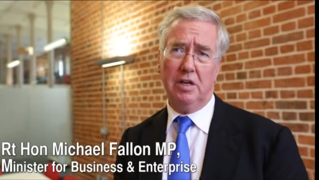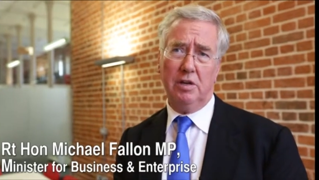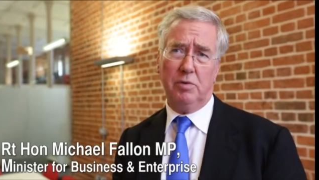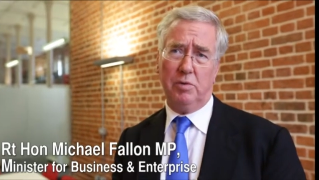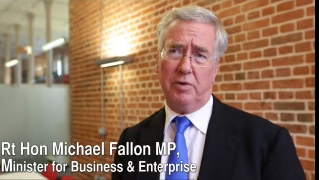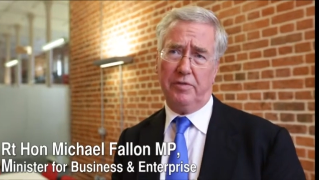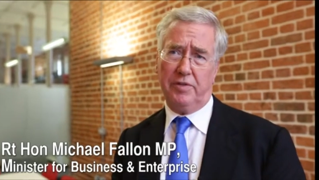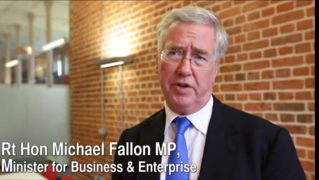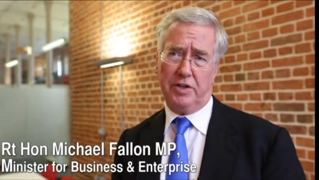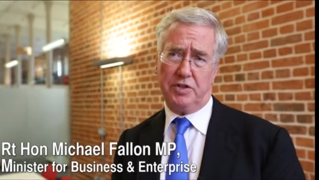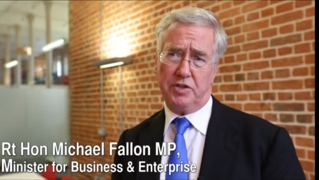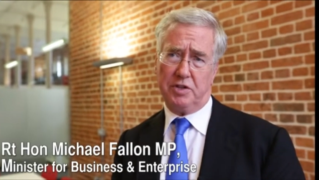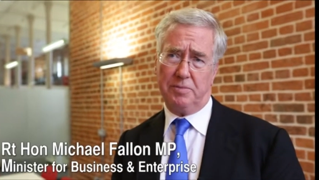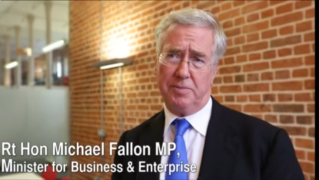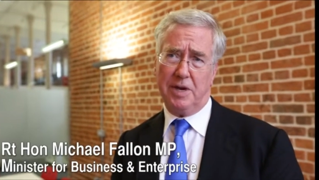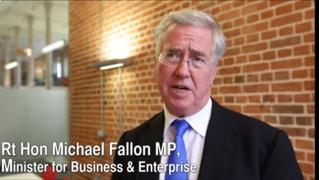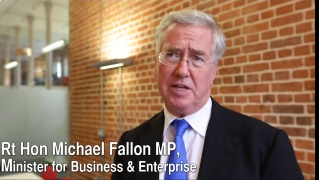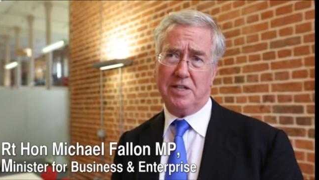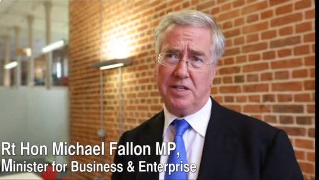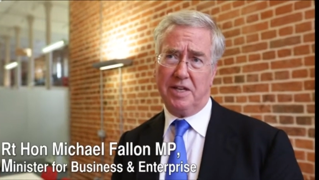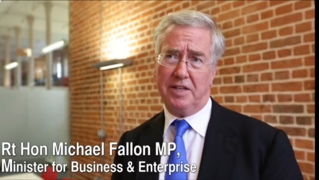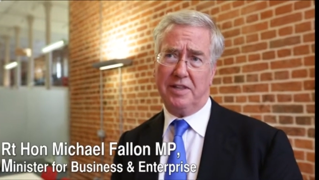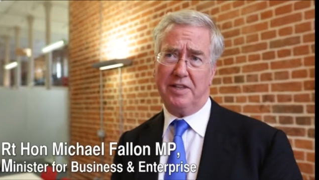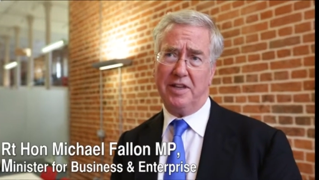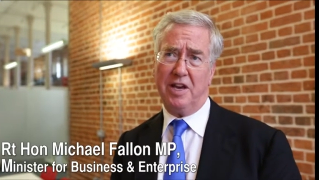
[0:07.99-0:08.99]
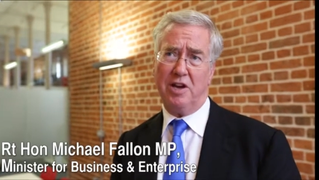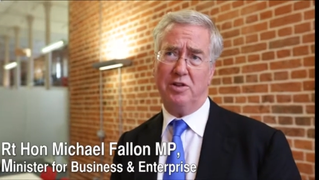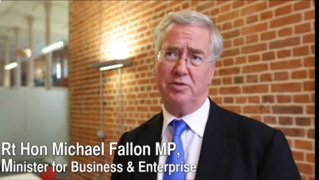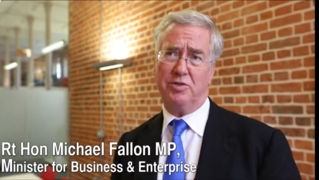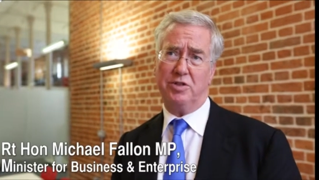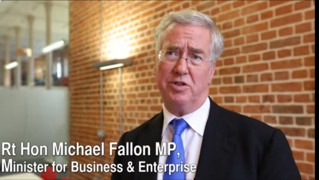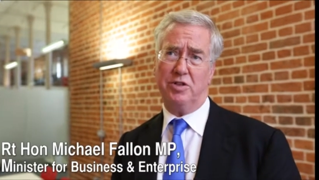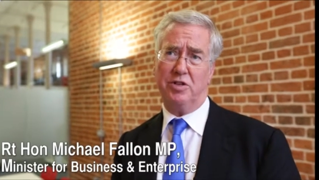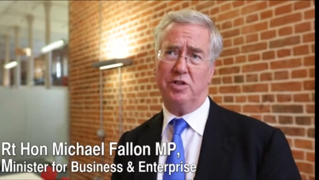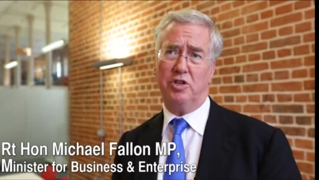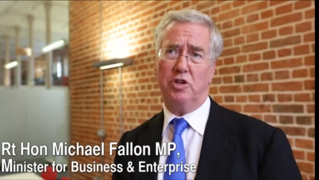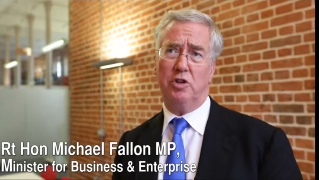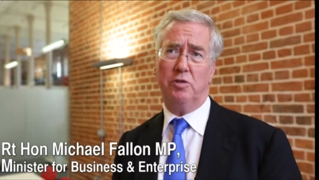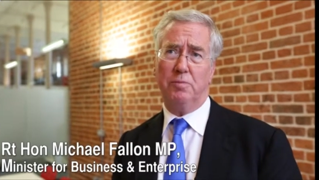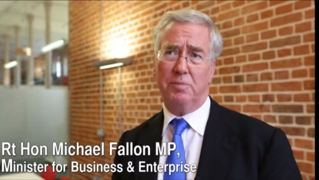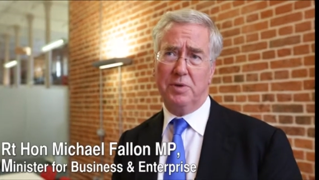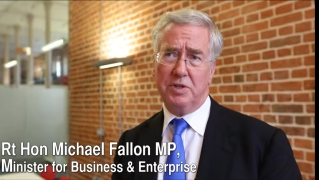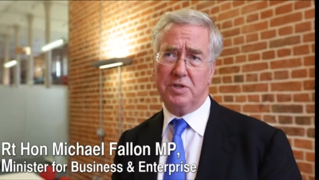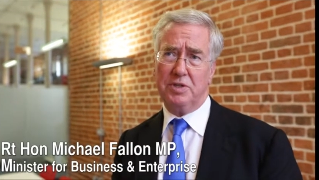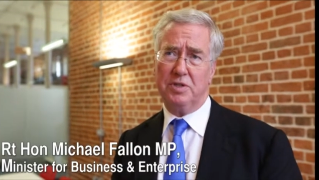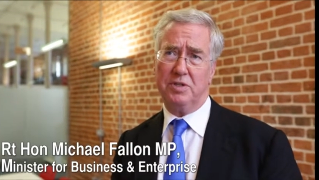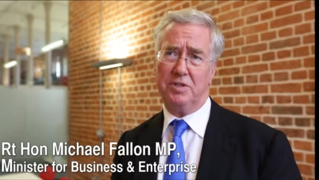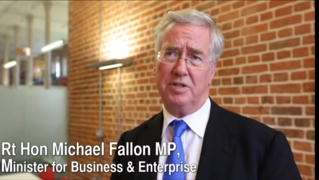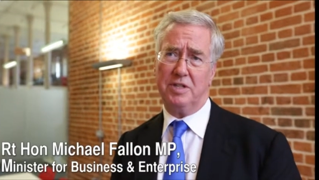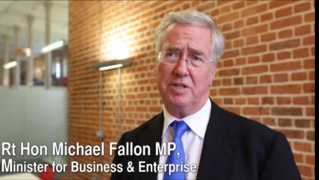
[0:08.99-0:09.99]
We've had some 80,000 new
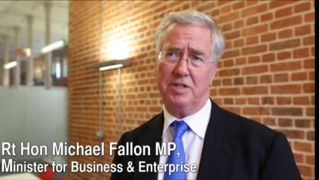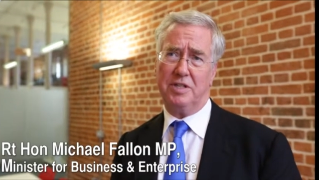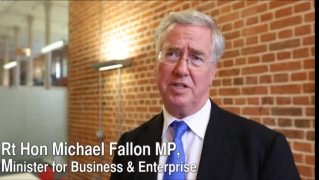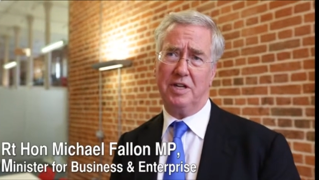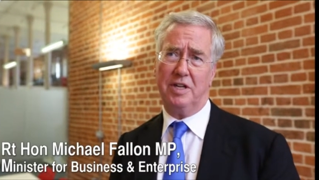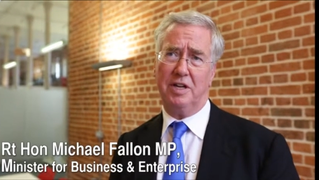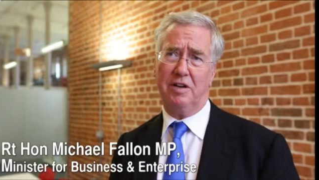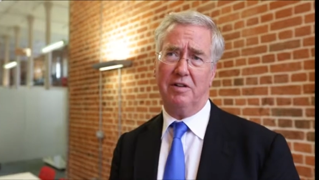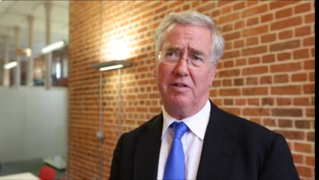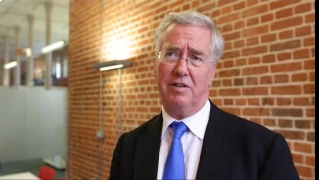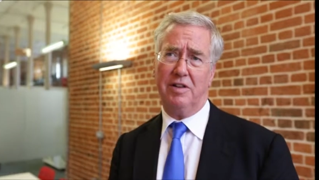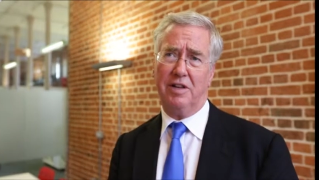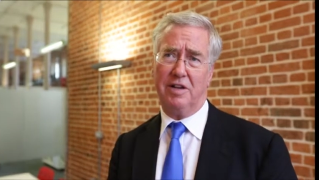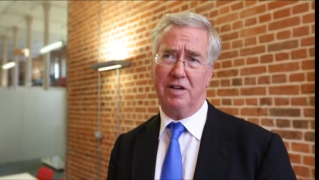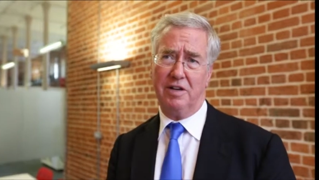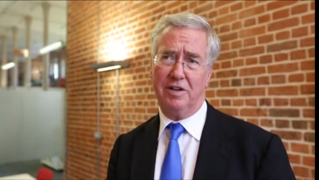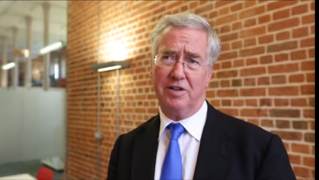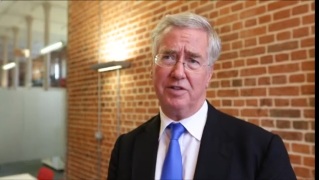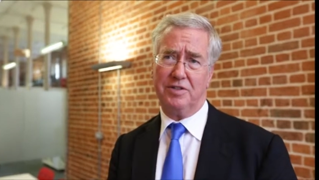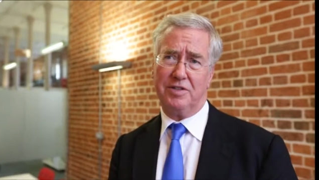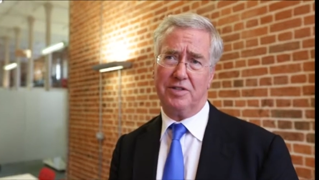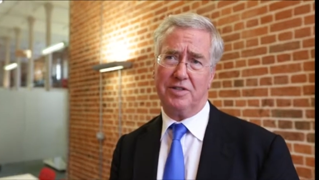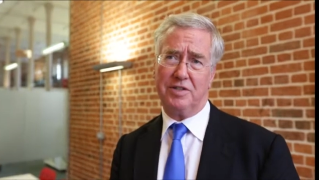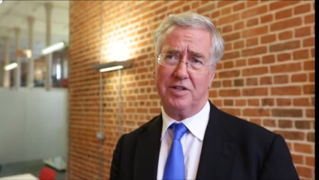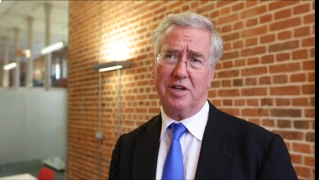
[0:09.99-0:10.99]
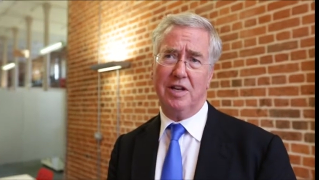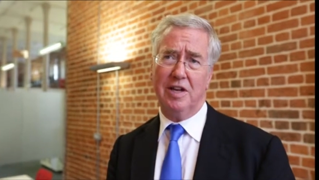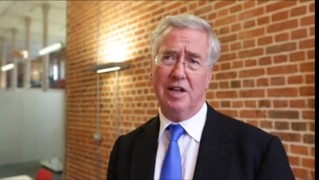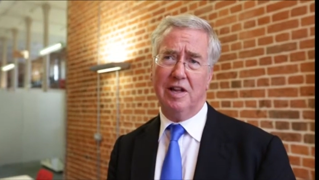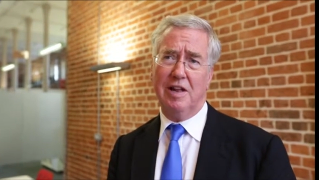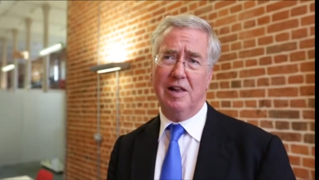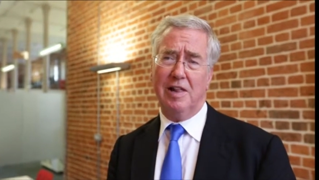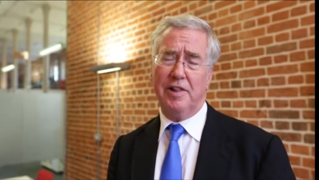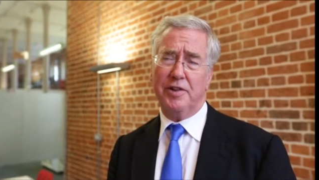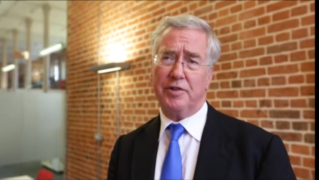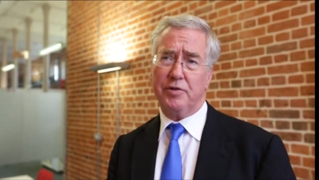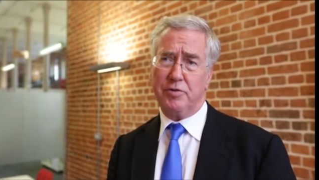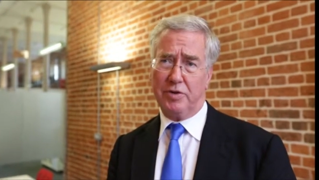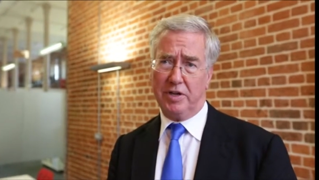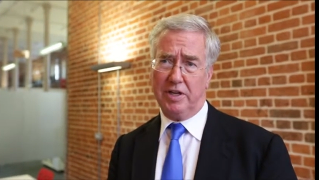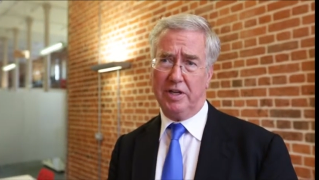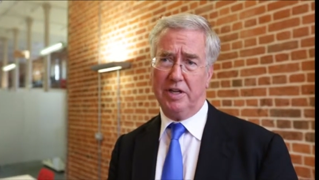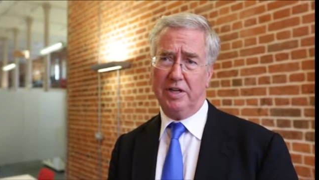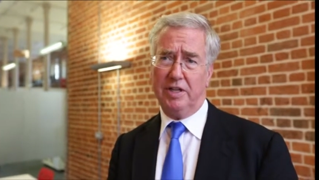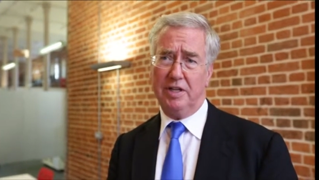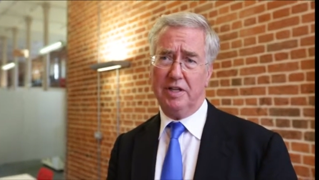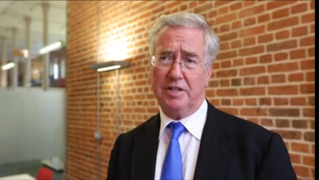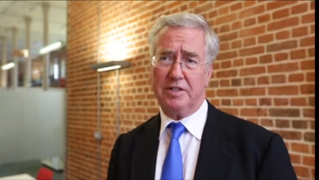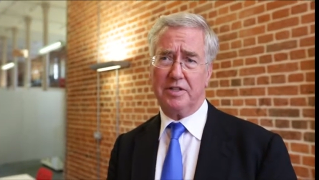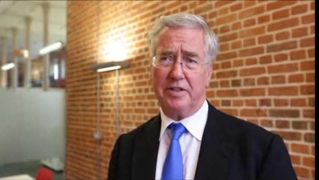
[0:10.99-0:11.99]
businesses here in the last 3
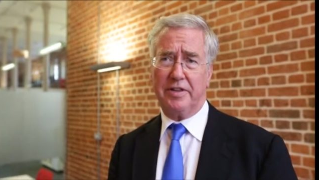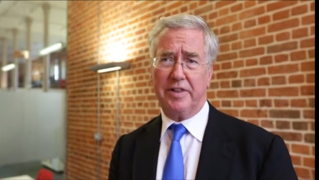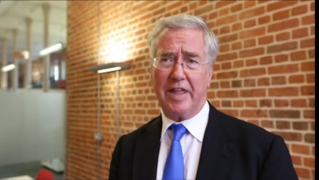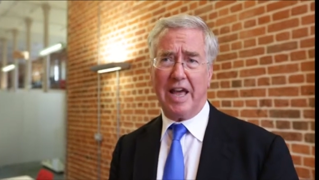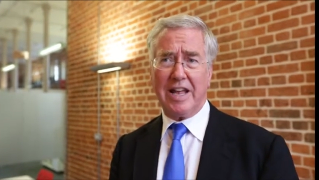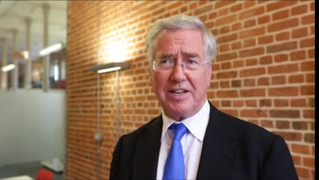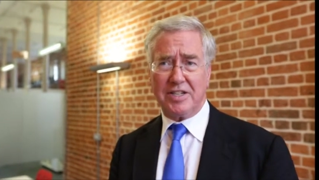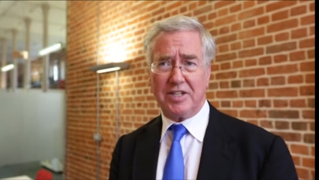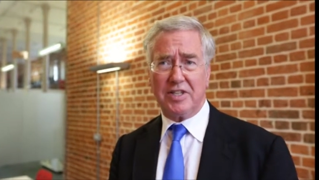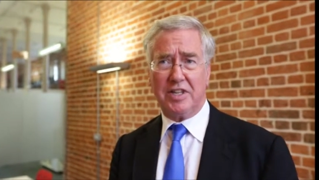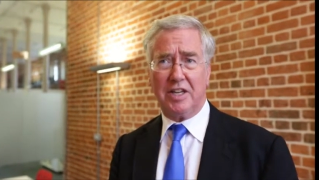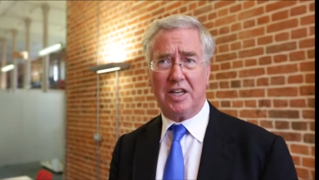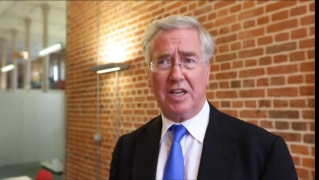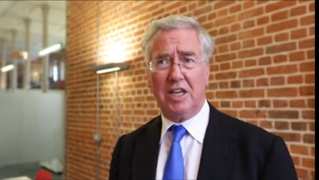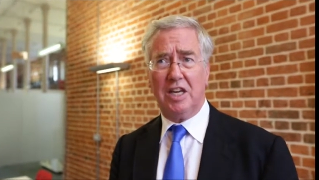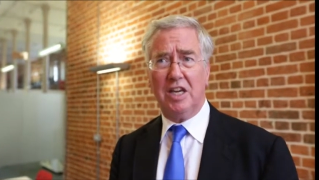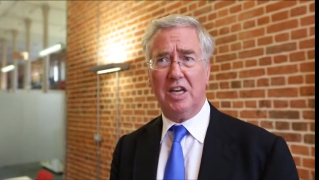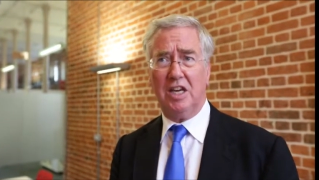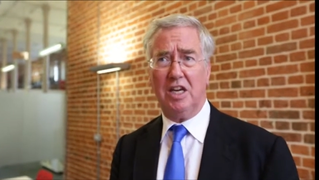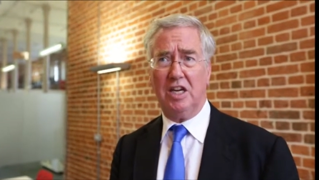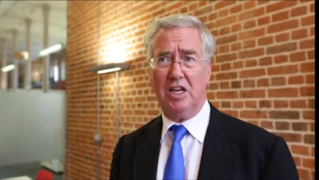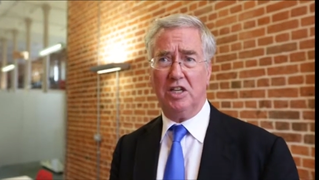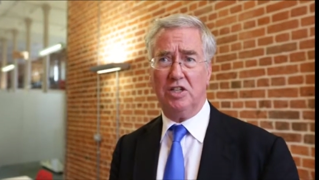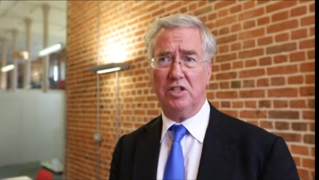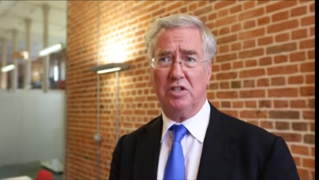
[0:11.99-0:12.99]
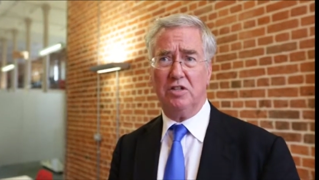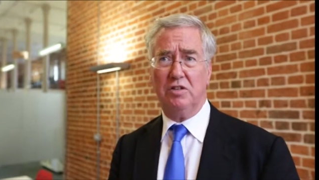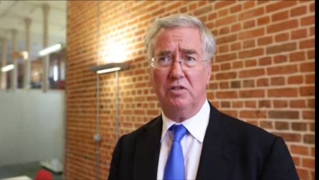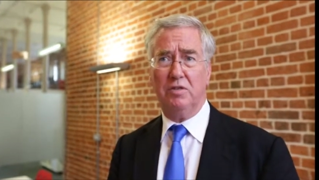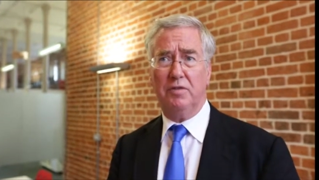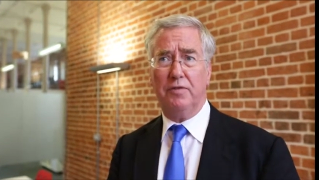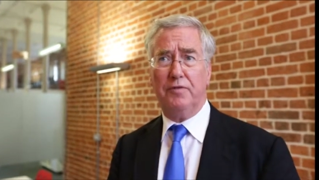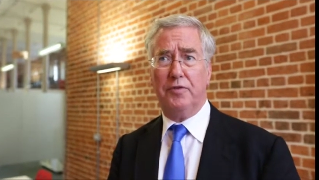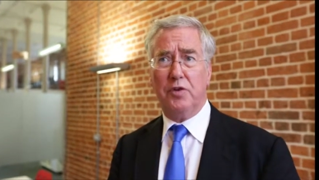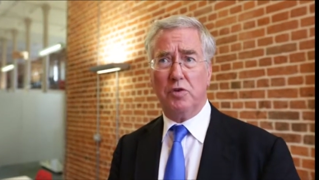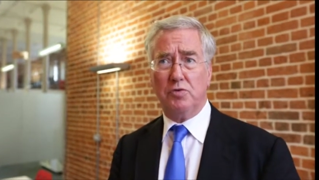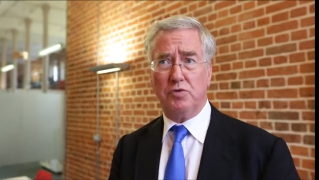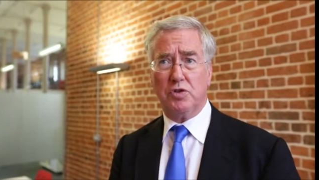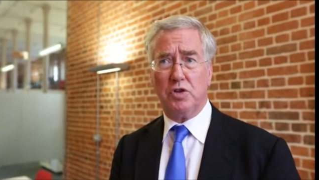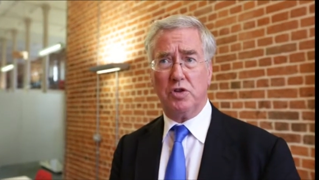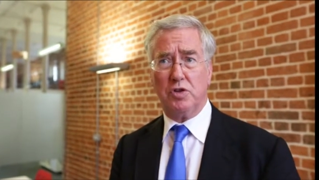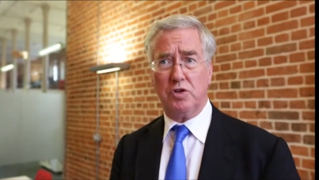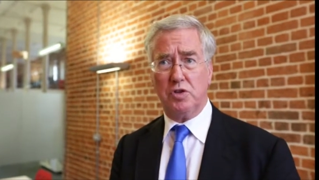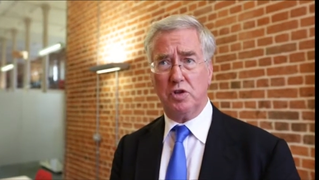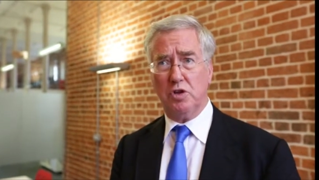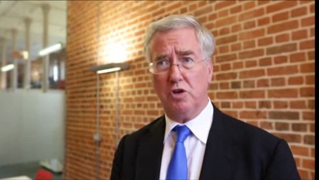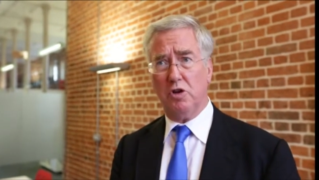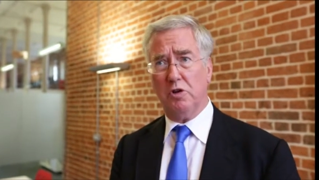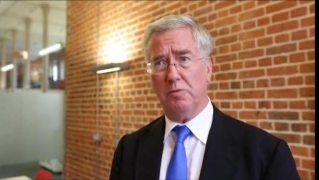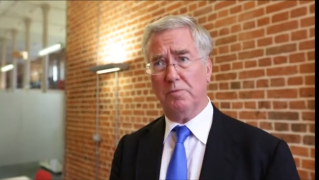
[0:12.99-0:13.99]
years. That's the key to future
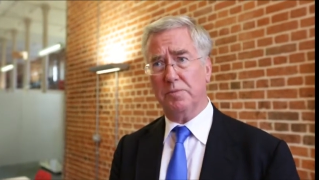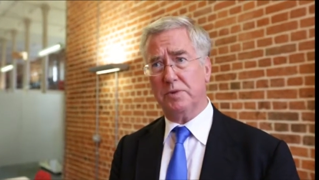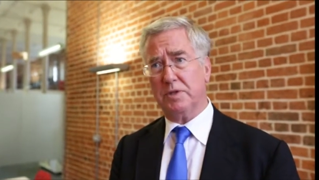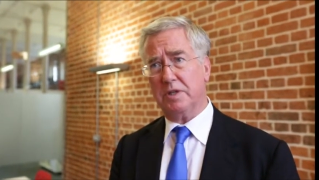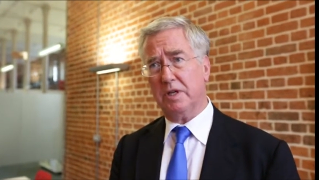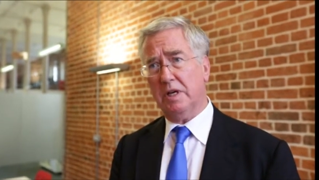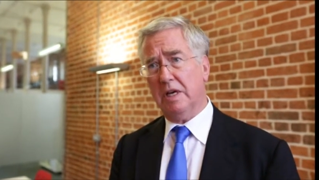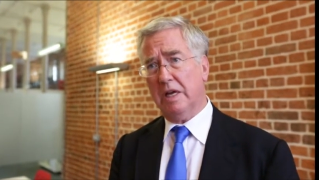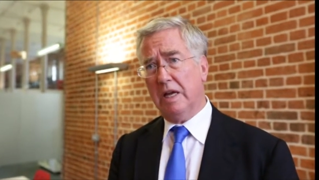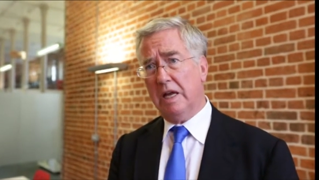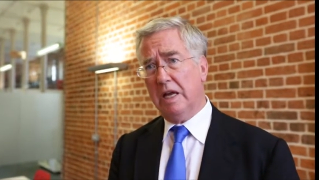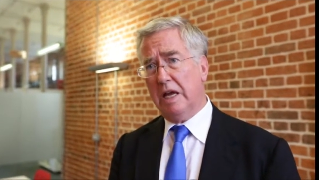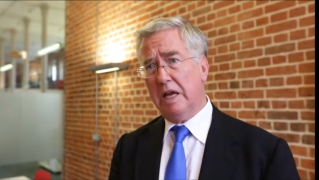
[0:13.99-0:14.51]
jobs.